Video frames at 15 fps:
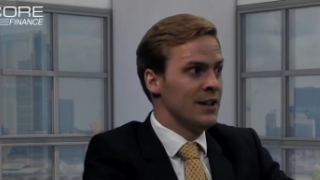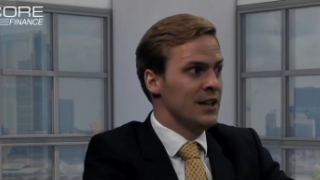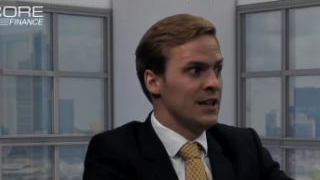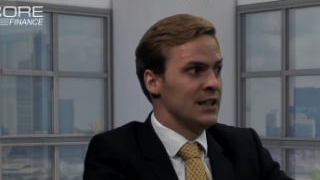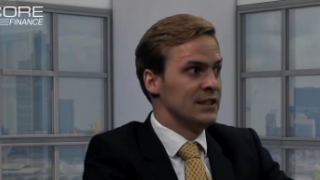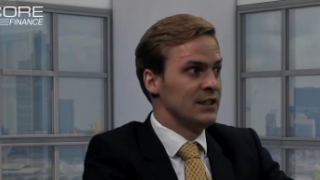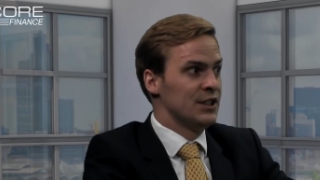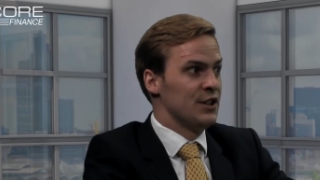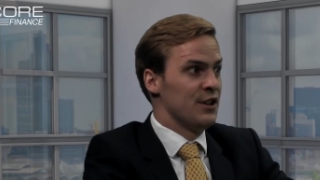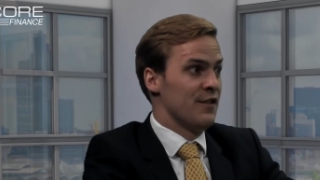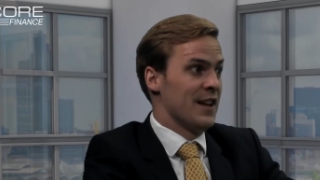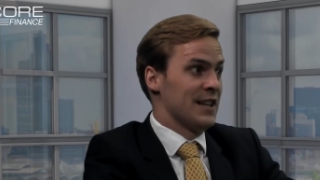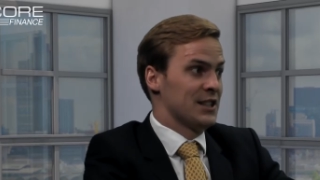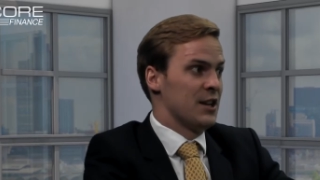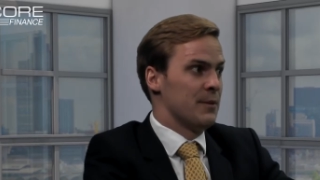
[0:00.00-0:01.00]
and
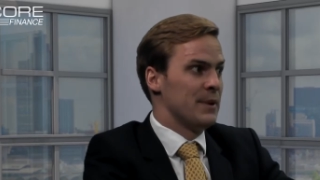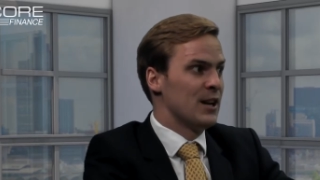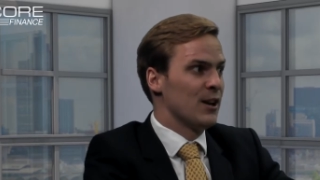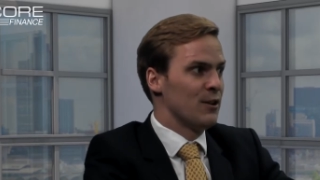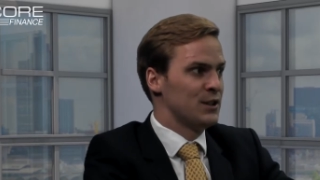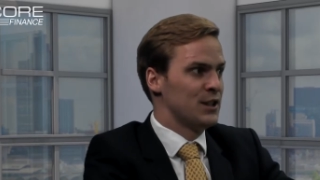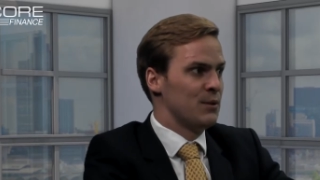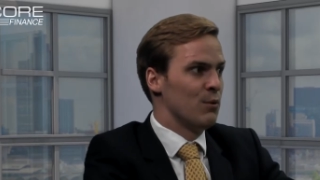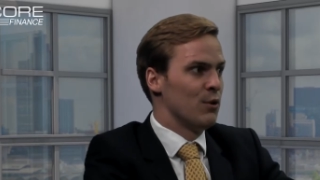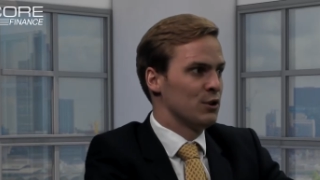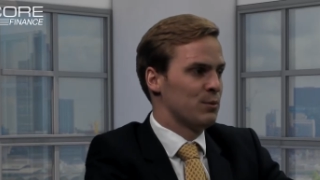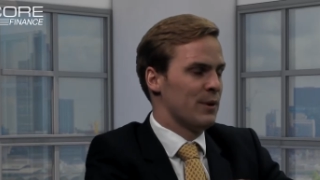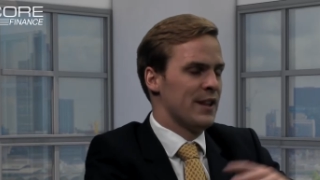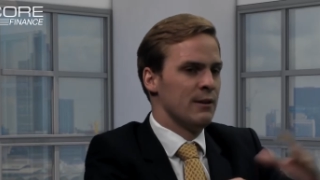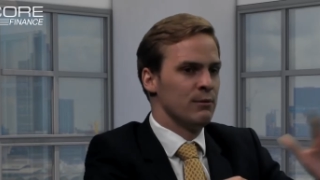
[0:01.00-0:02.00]
that's going to be closely
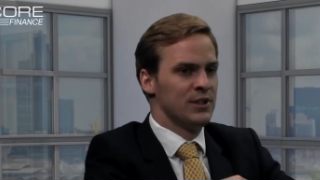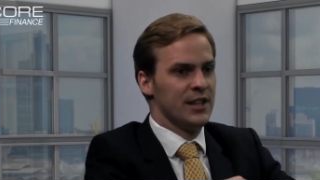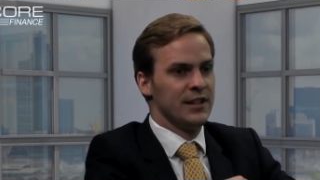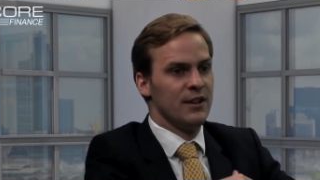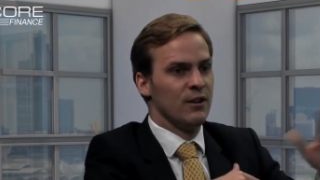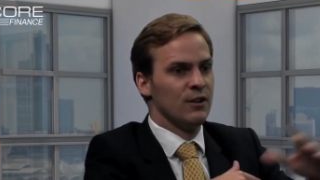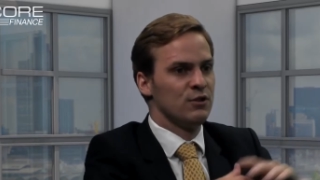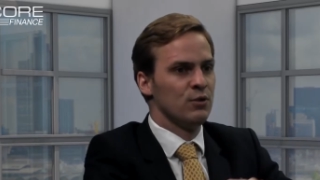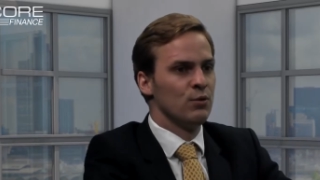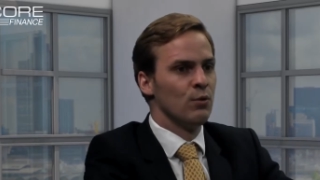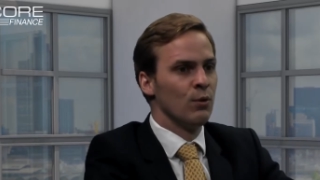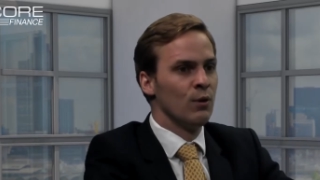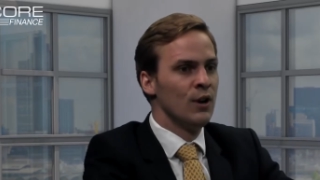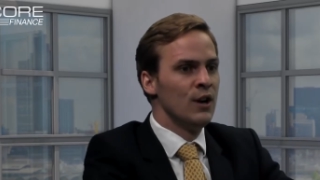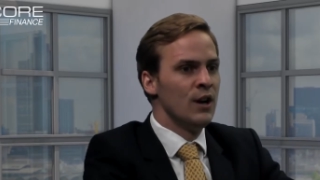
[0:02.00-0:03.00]
watched. Whether he'll signal at all,